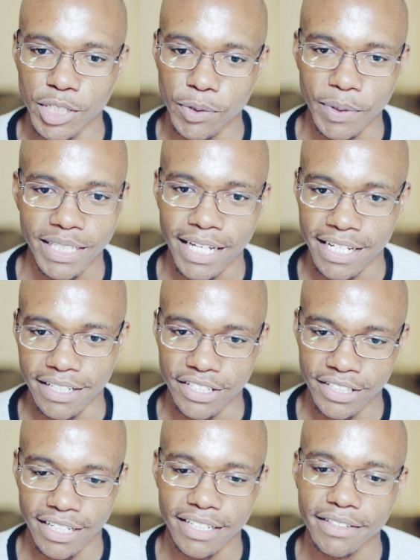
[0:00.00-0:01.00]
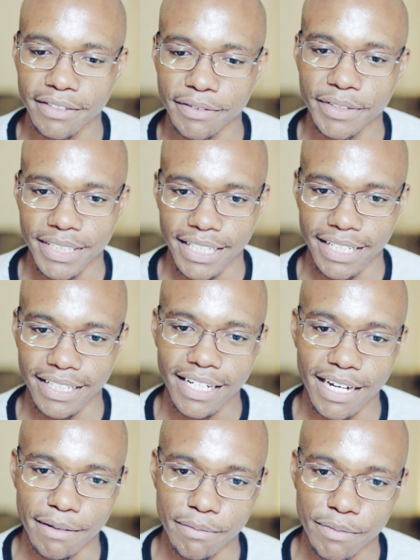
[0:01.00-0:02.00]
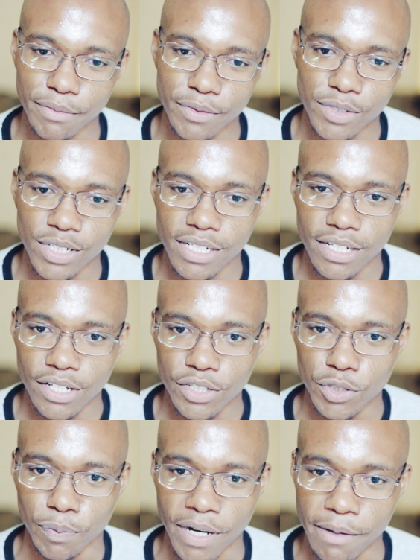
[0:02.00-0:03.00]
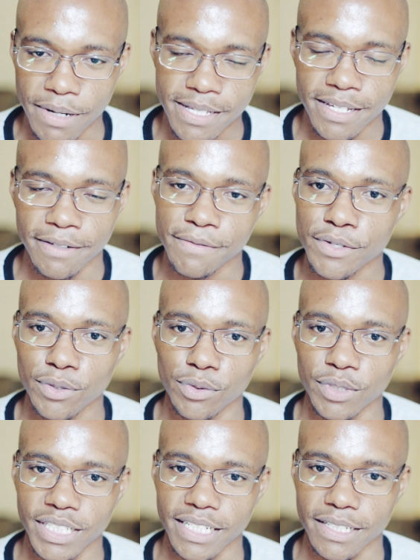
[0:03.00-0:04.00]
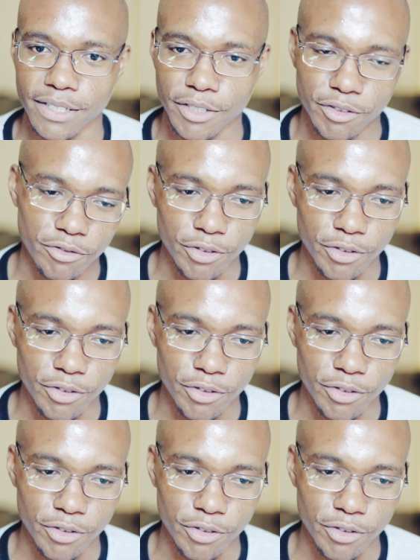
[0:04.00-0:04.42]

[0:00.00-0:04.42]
with additional income to buy myself school things.